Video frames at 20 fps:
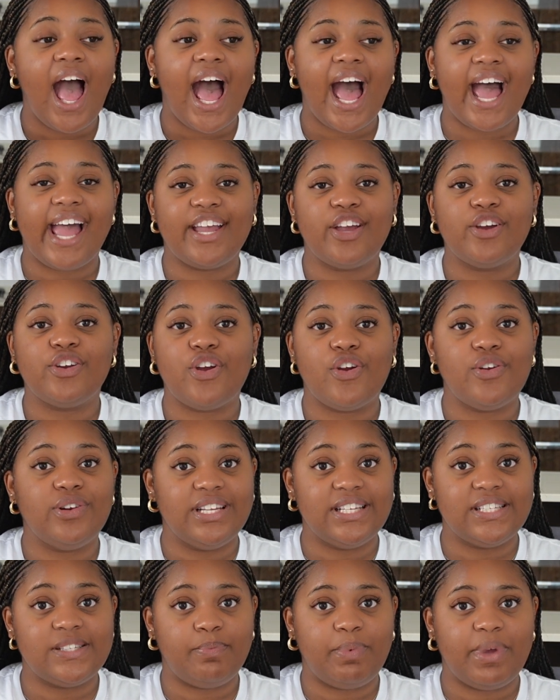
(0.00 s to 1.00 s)
I can
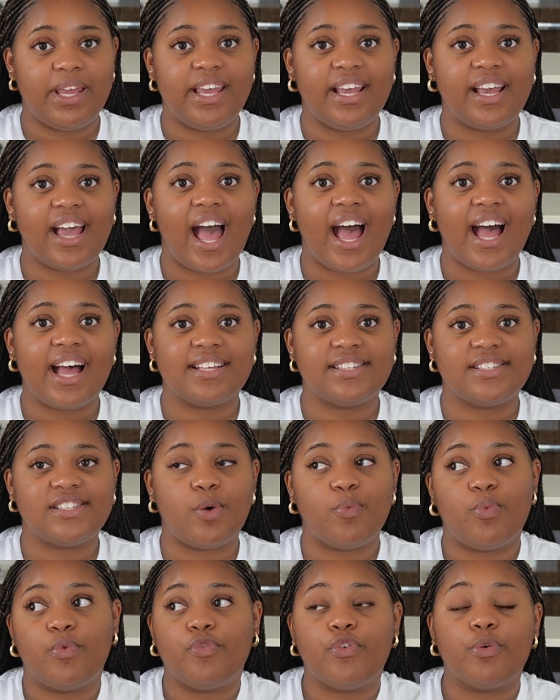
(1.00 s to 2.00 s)
only speak as
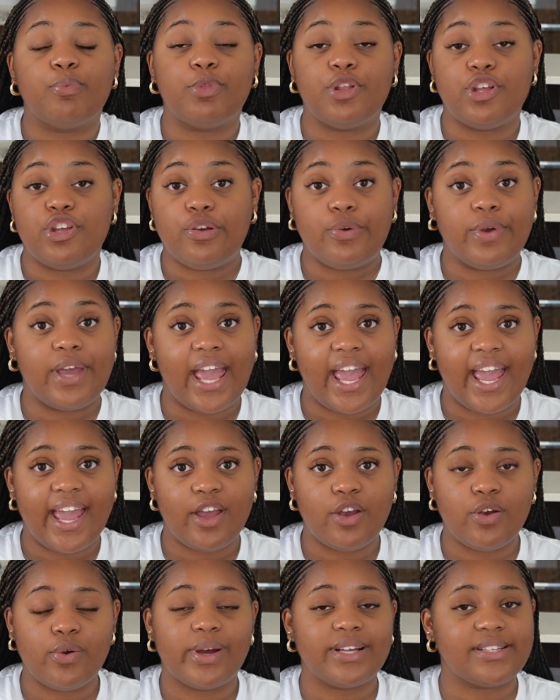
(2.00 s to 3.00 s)
someone from the
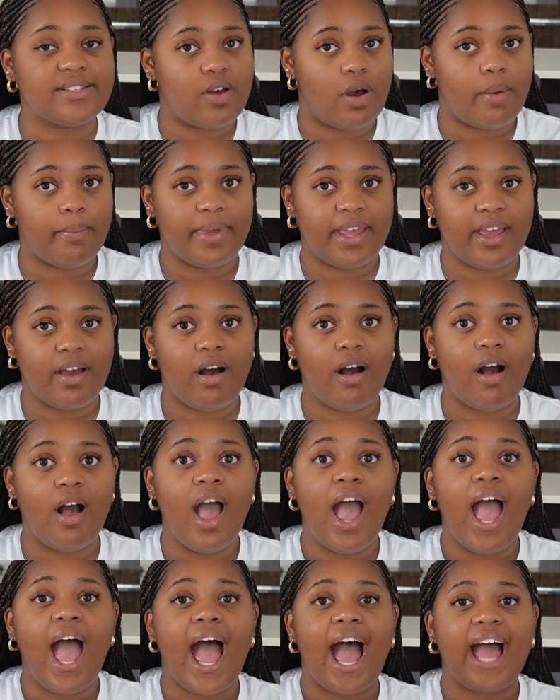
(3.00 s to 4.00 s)
UK who has come here,
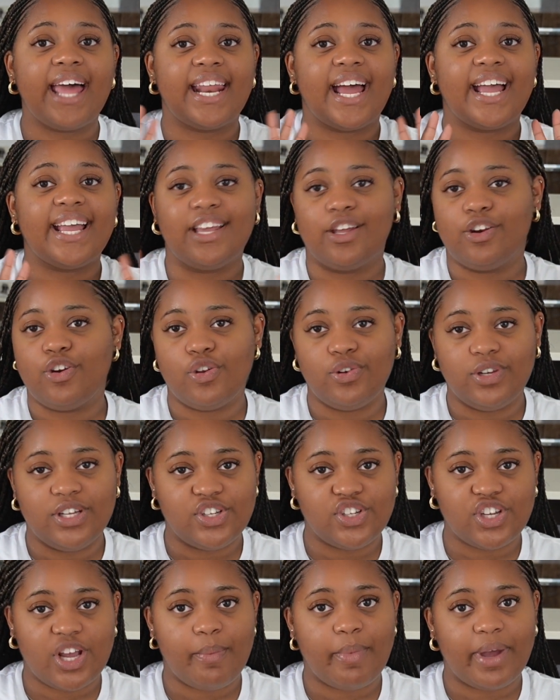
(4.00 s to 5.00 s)
and I can only
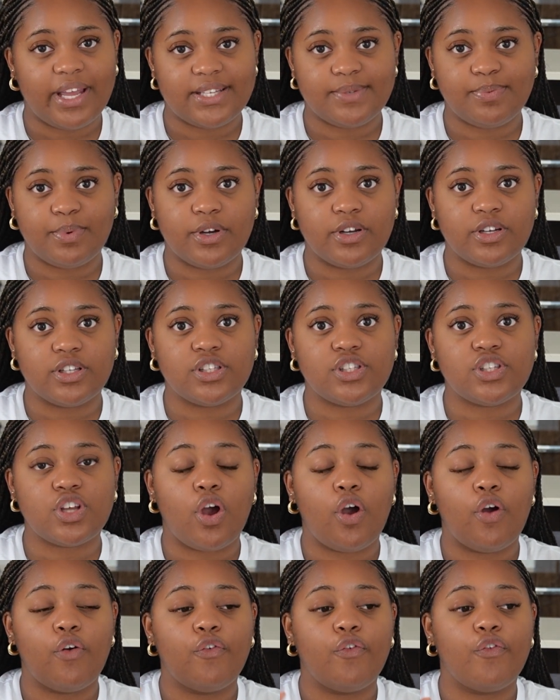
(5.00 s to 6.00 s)
share my experience
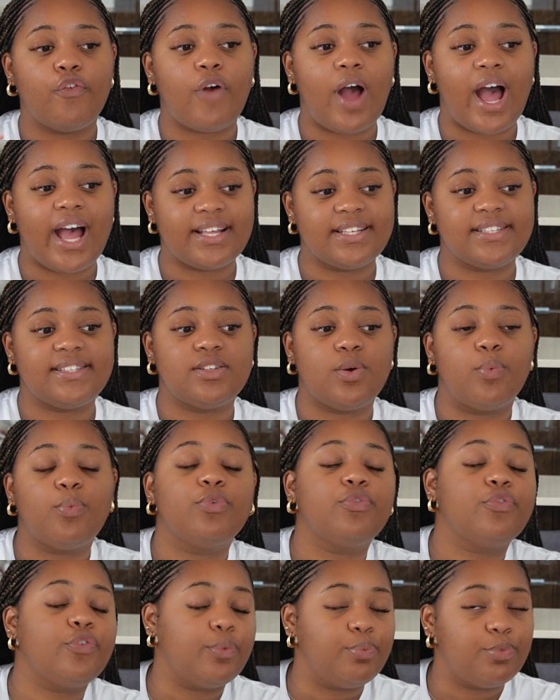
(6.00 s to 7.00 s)
as
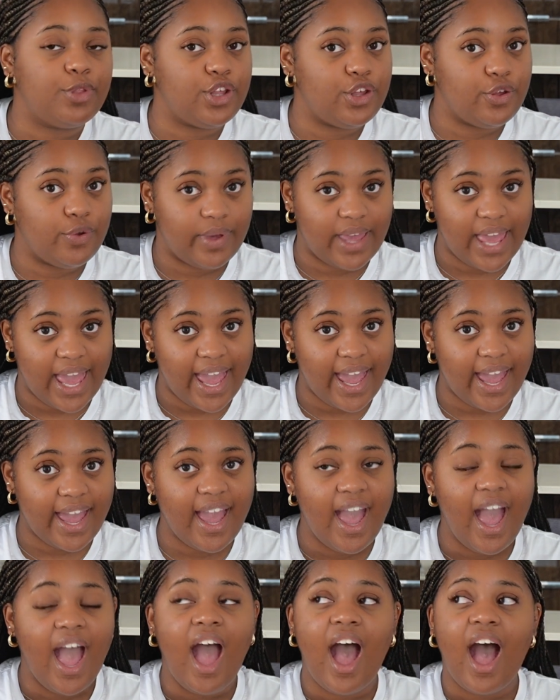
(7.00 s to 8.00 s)
someone from the UK.